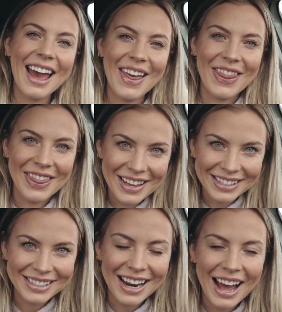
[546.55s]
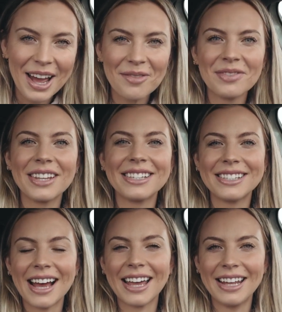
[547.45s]
And this time, the
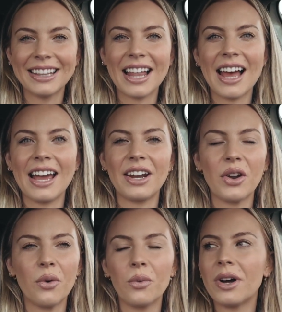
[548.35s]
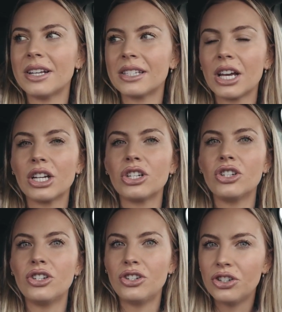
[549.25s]
second line was
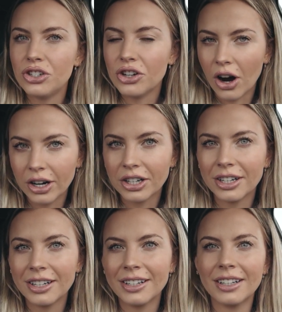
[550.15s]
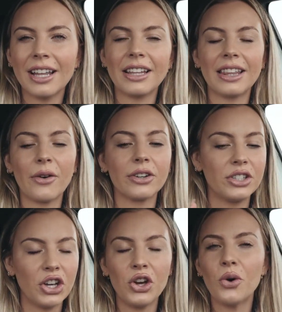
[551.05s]
dark. Like there were
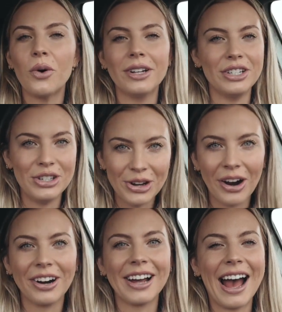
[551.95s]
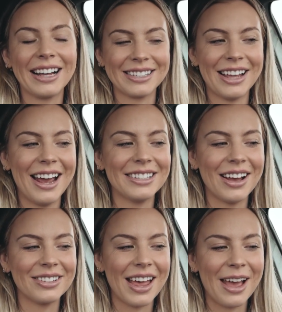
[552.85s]
2 dark ass lines.
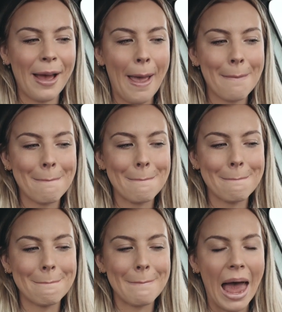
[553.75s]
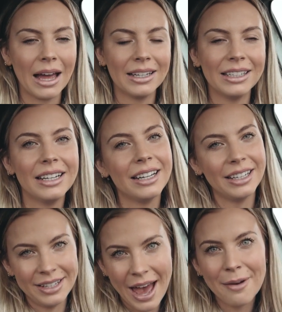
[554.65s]
I was like,
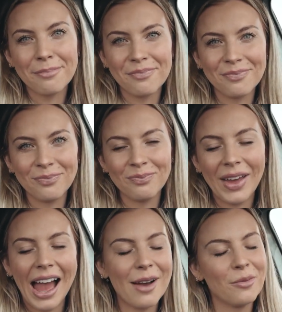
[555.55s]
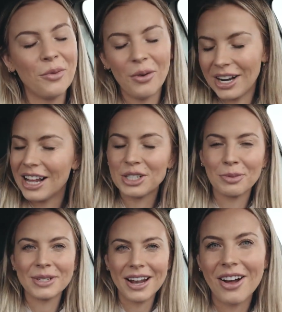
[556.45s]
yep, I'm
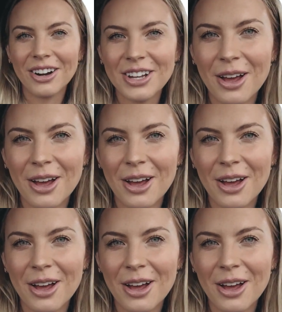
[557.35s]
100% knocked